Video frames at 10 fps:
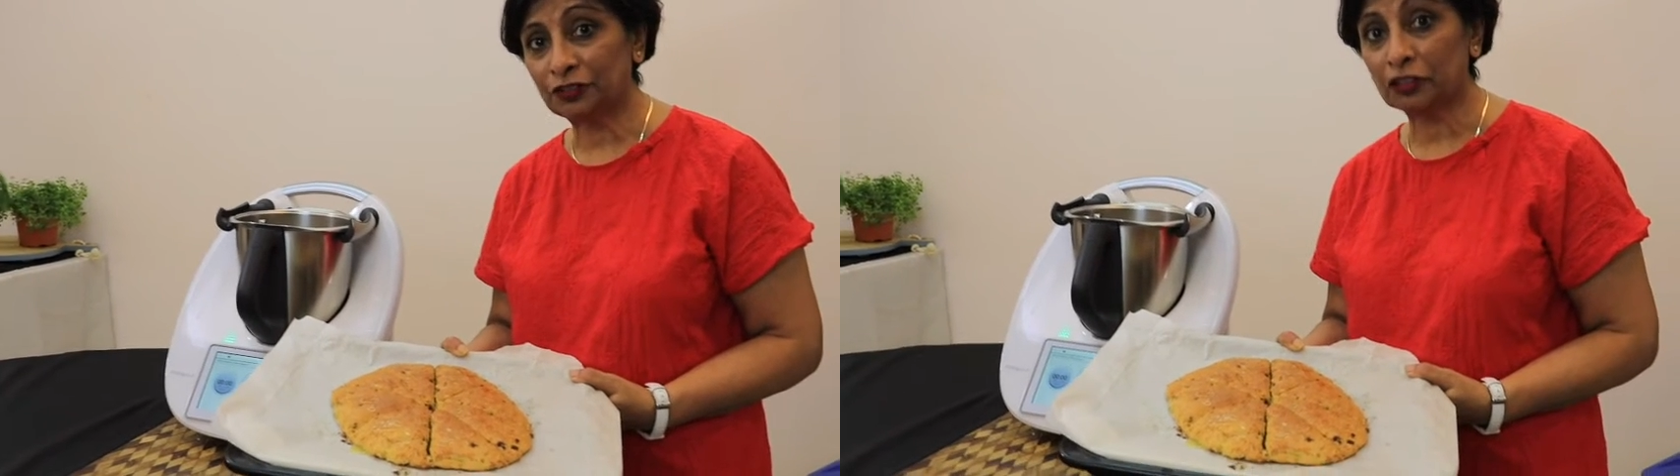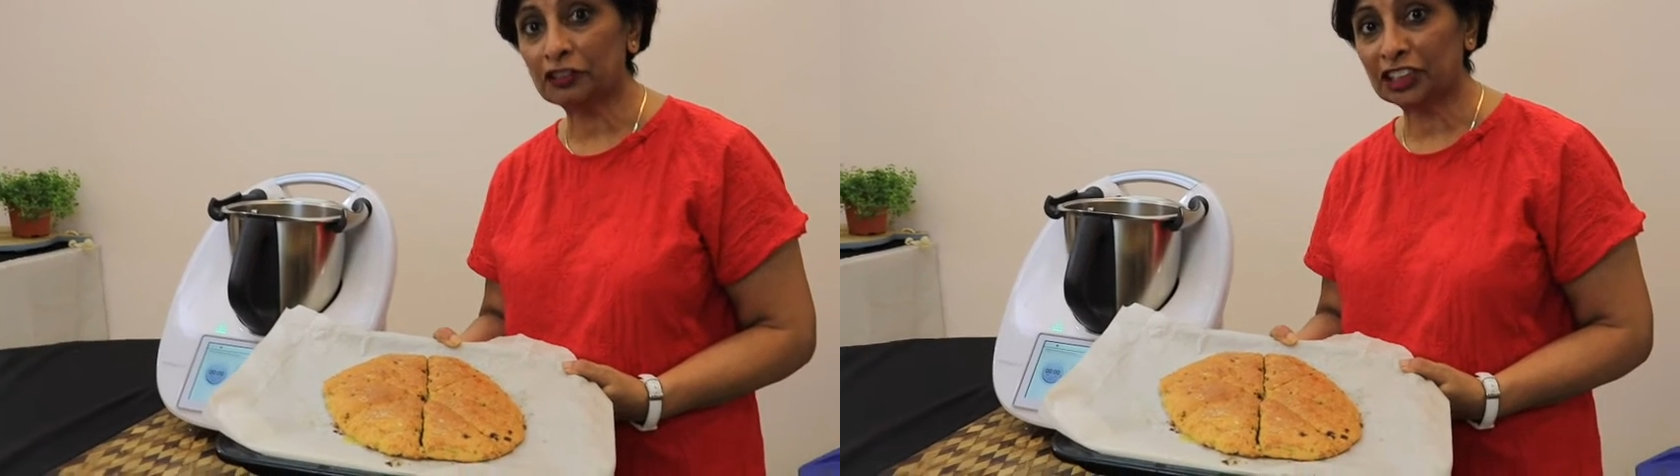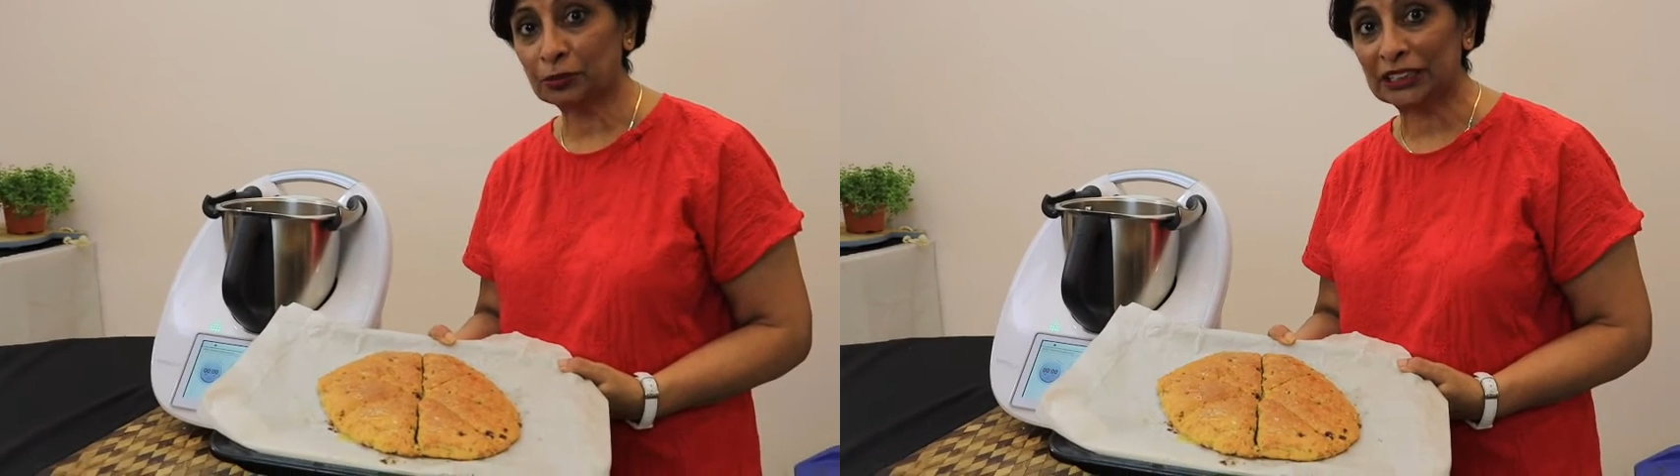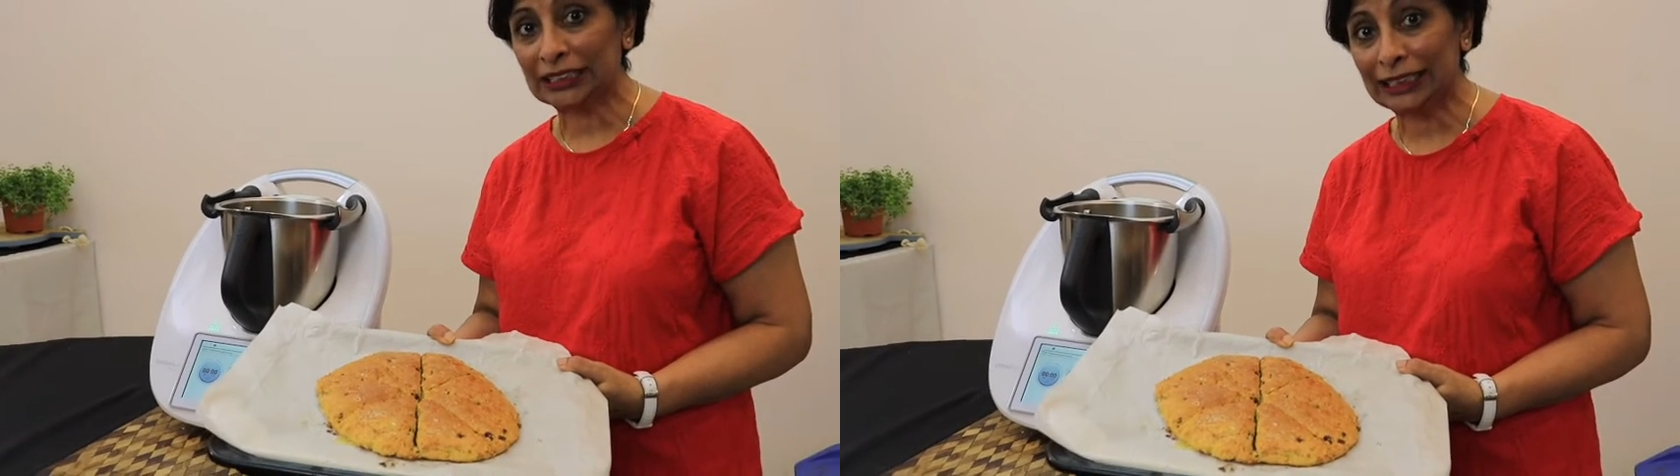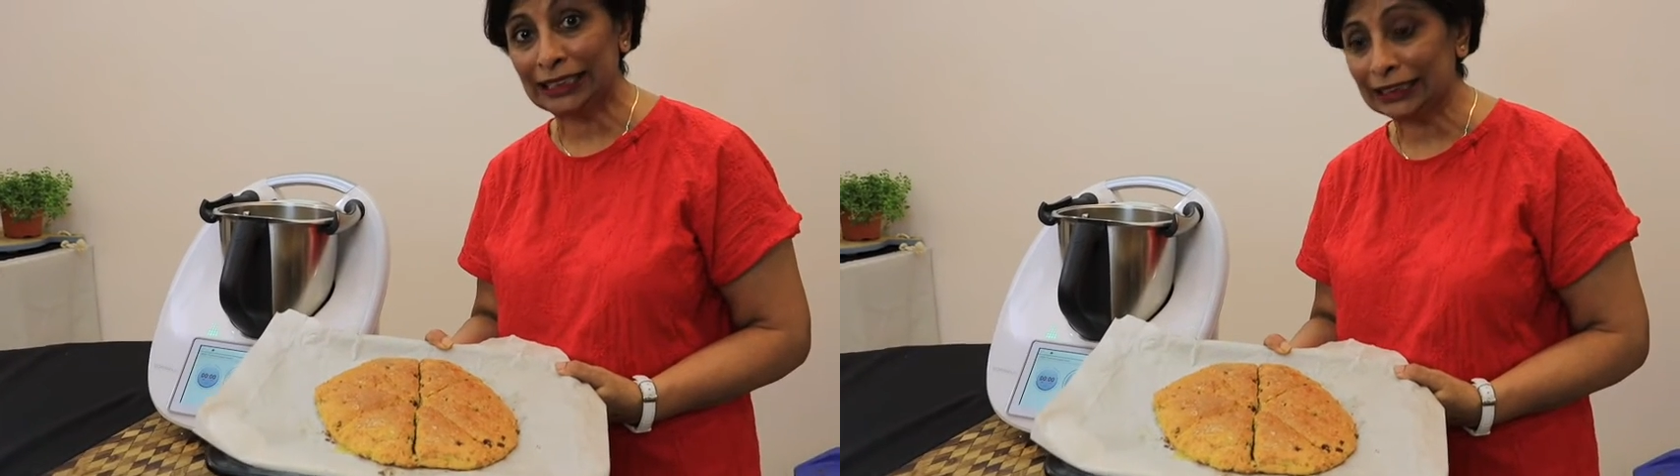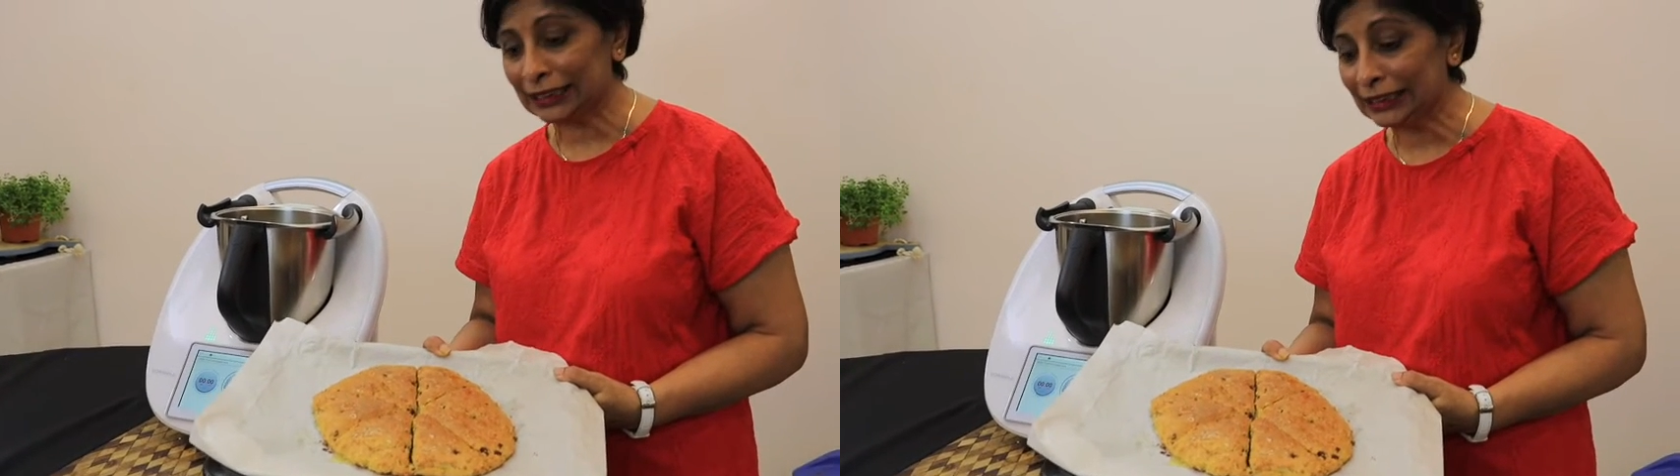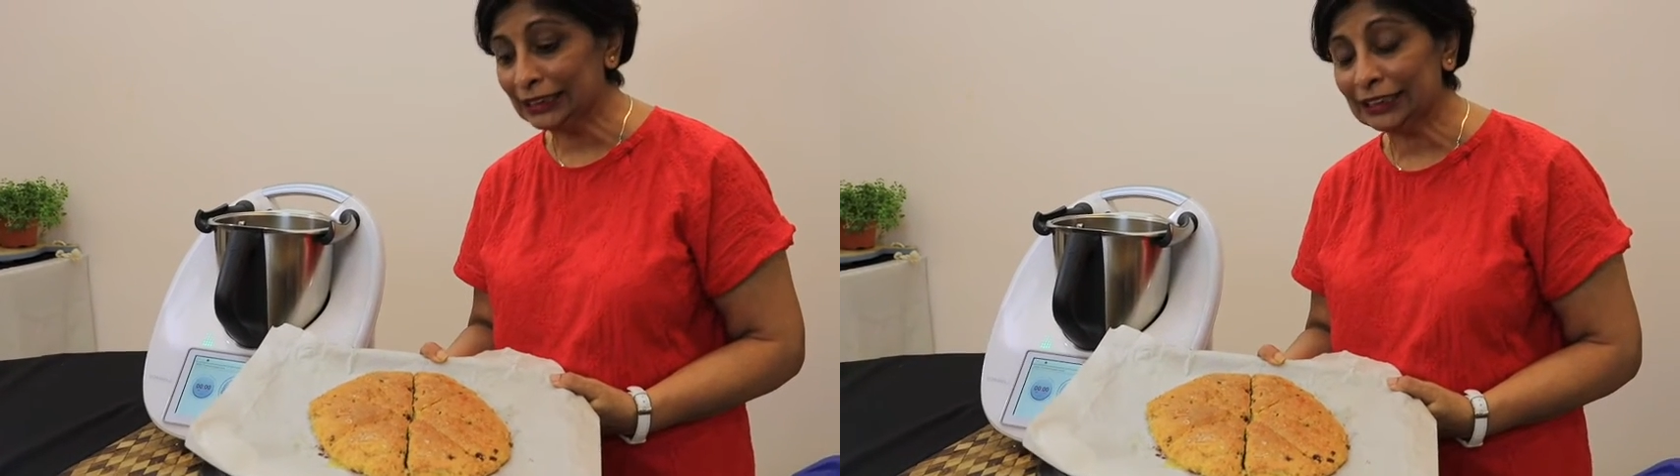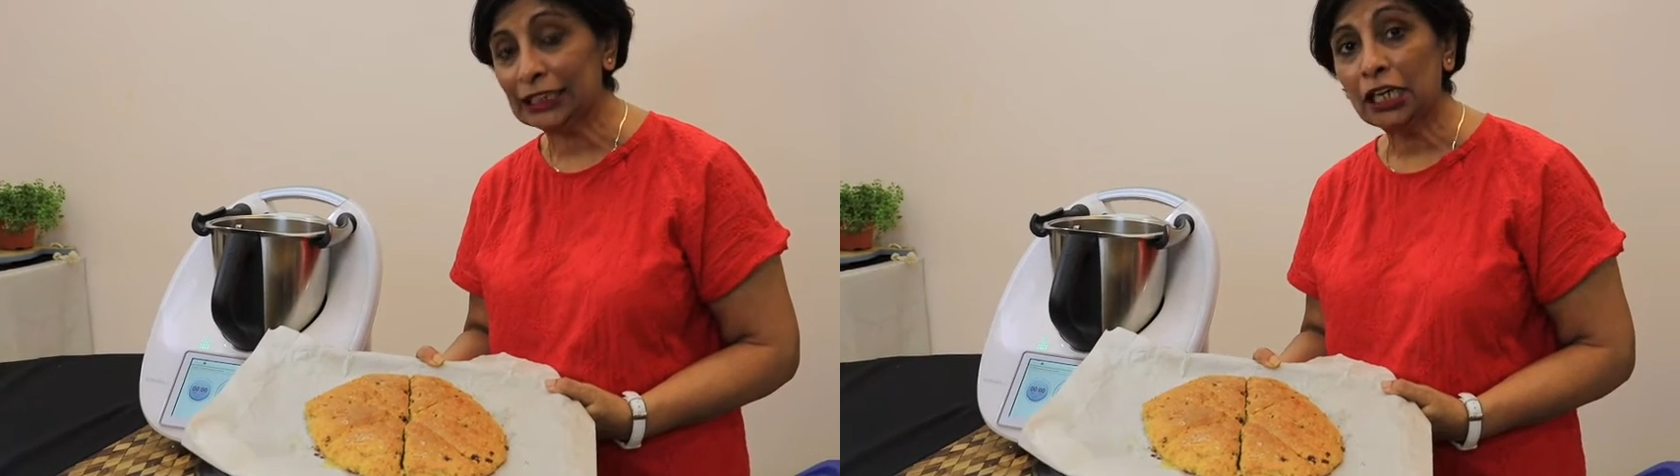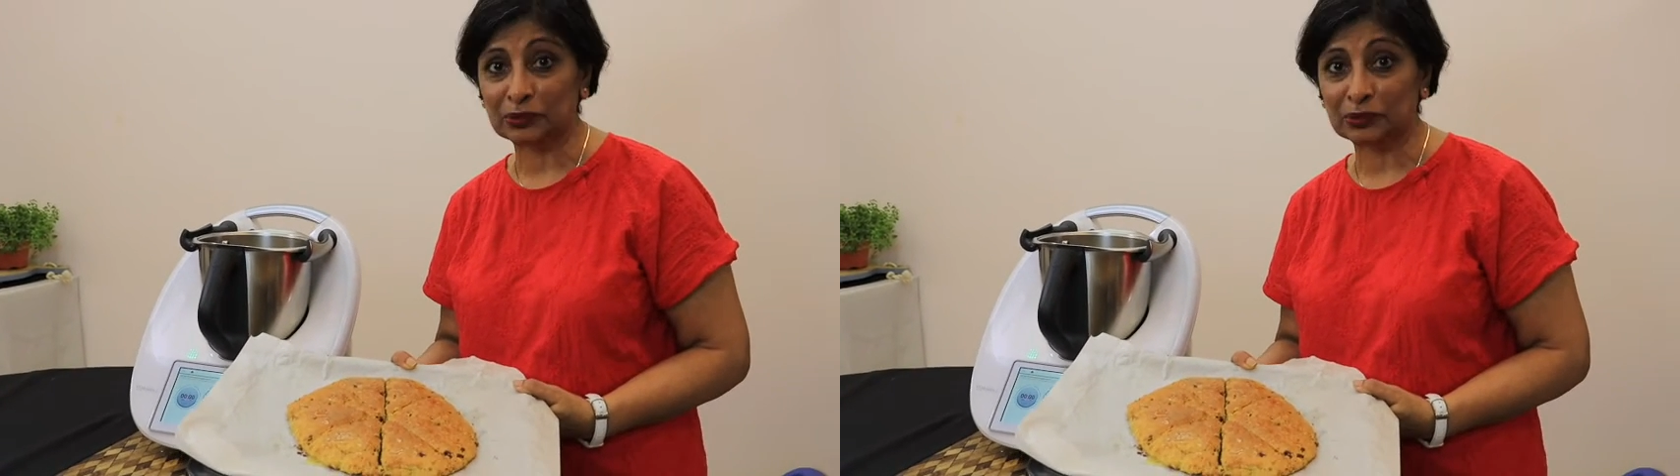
for Christmas seasons.